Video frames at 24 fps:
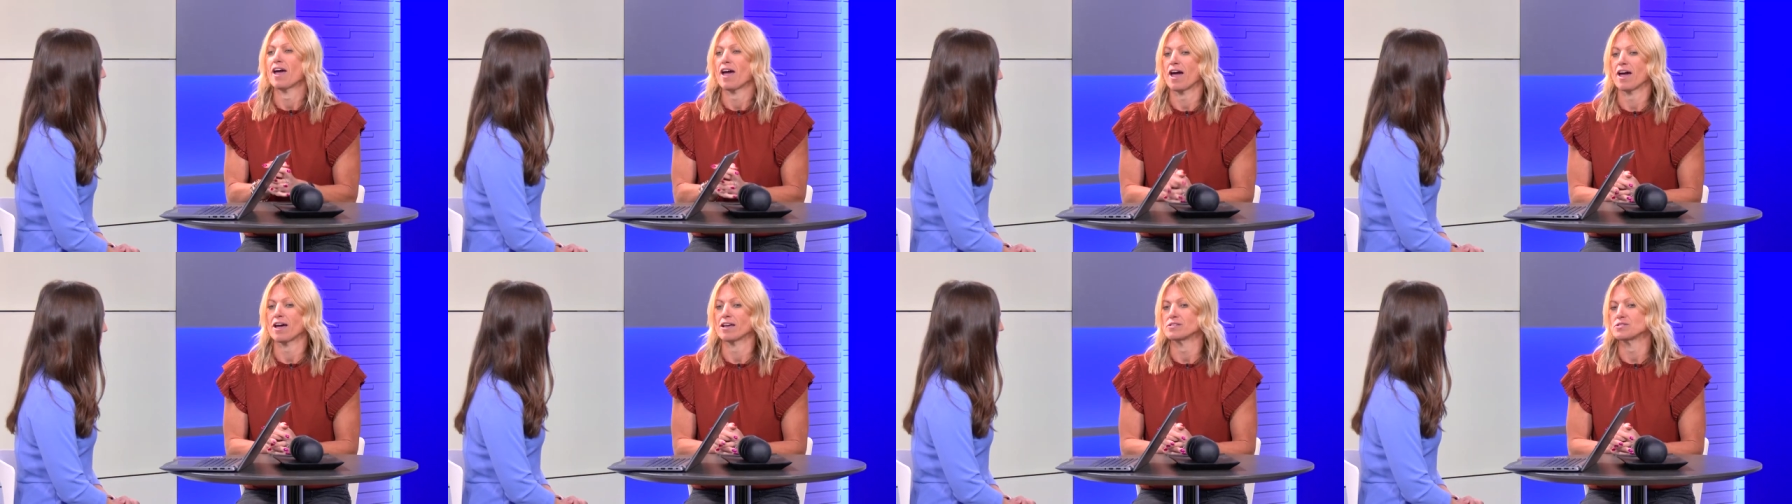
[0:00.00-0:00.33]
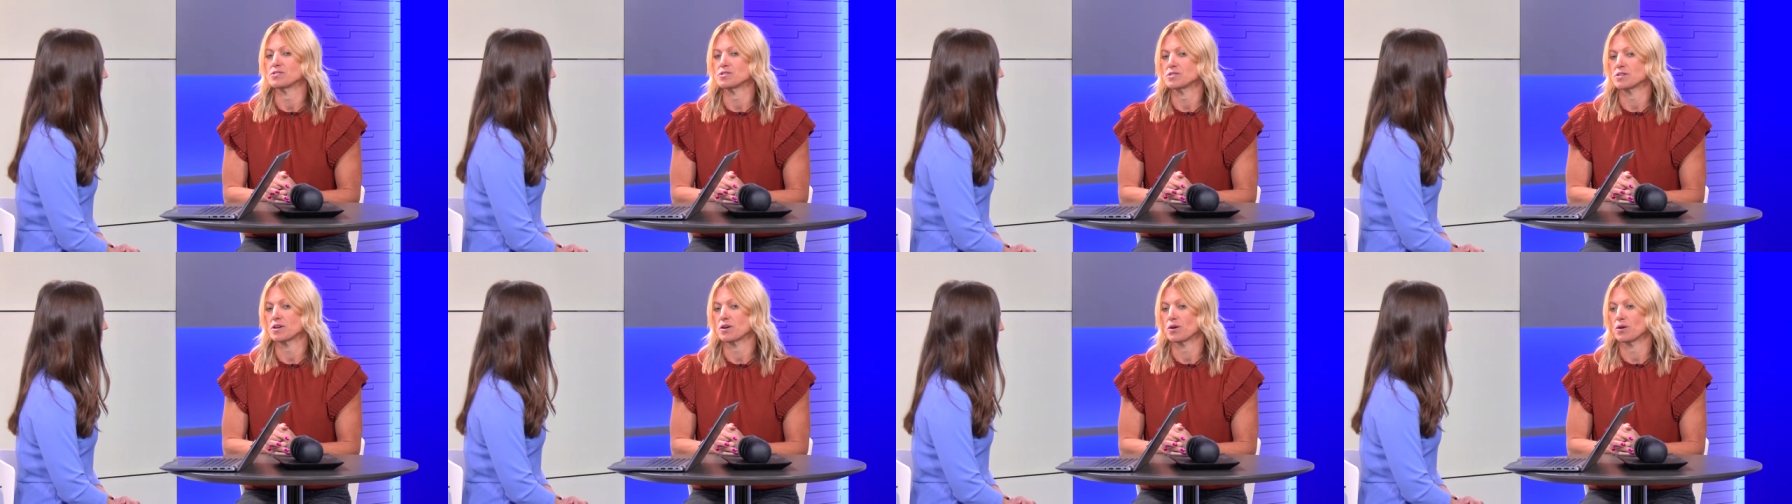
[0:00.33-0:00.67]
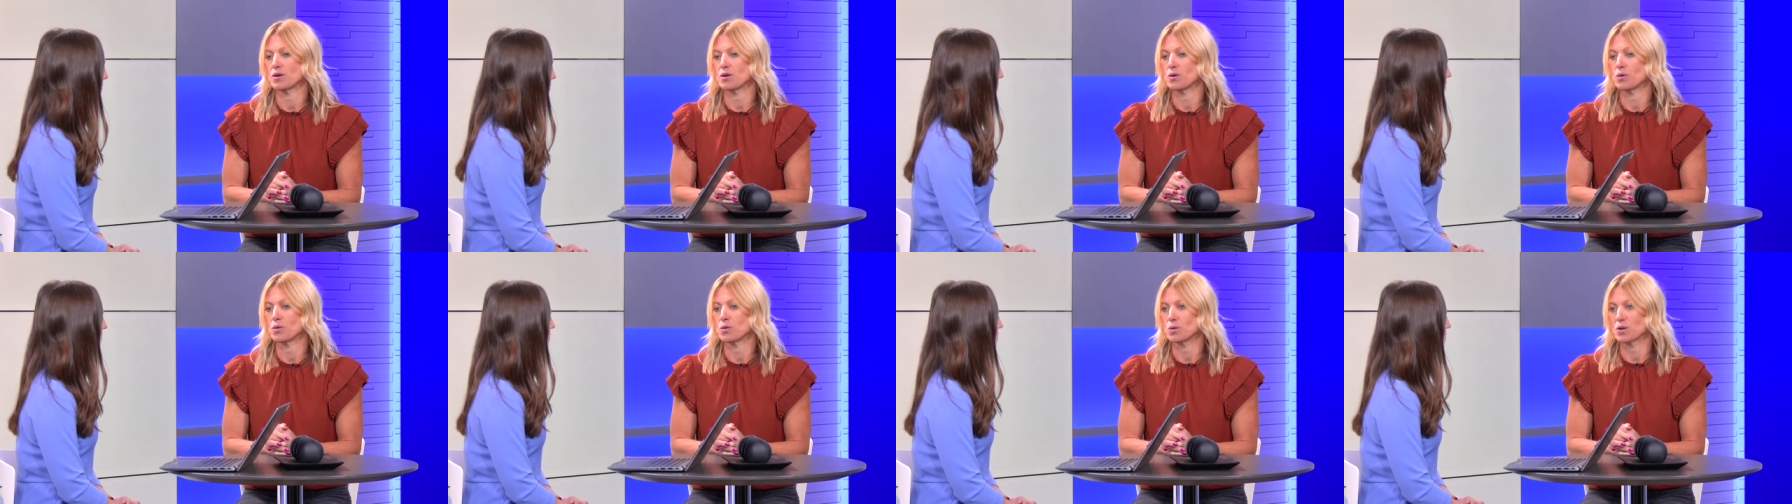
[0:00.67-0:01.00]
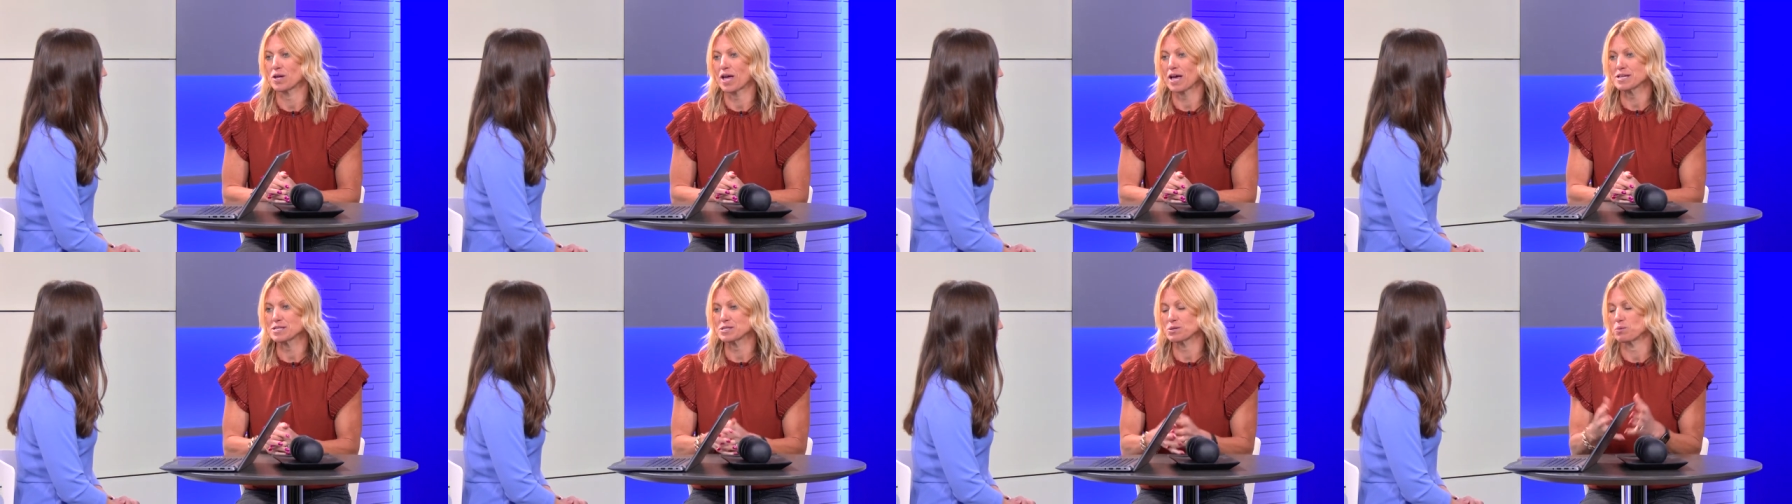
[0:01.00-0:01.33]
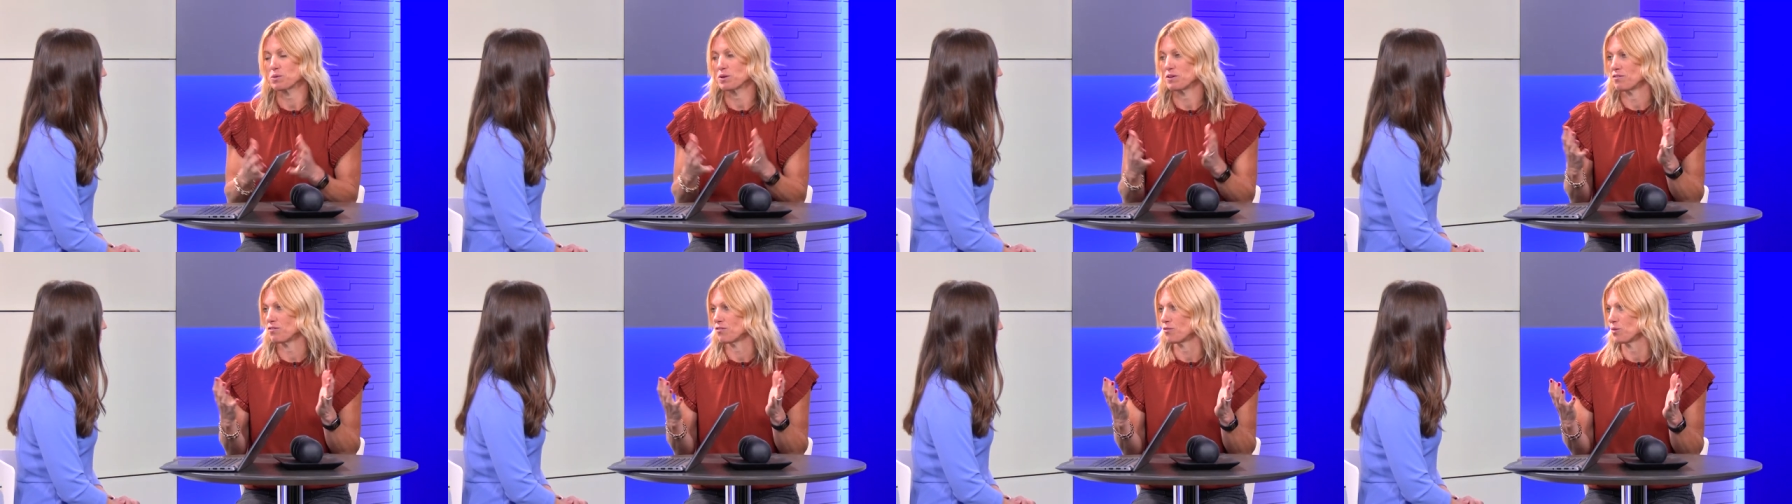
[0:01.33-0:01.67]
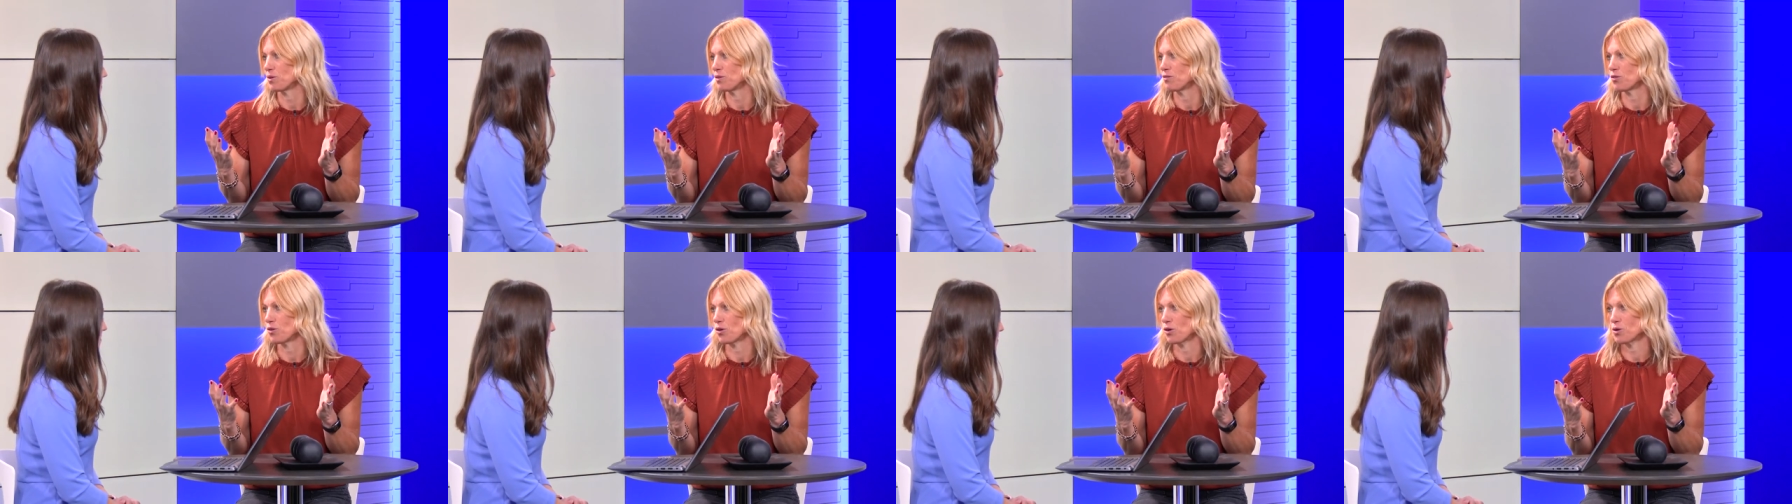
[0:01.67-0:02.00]
And so yeah, so we've
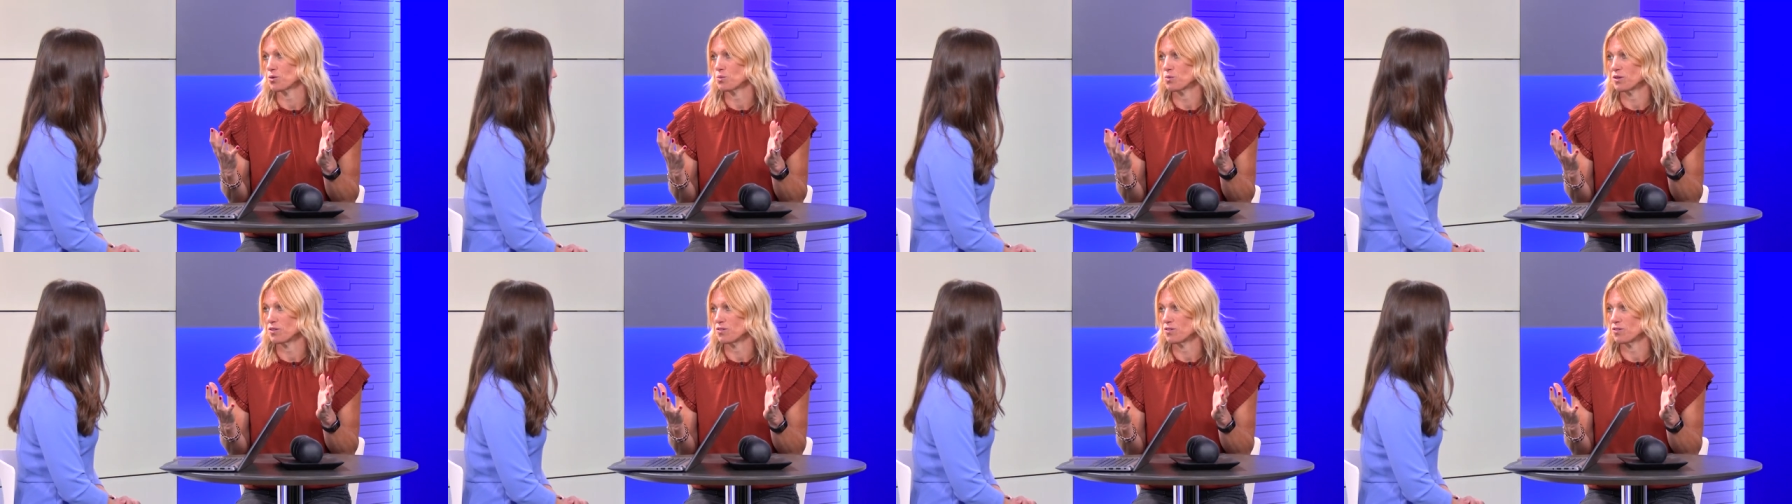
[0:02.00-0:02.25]
we've grown.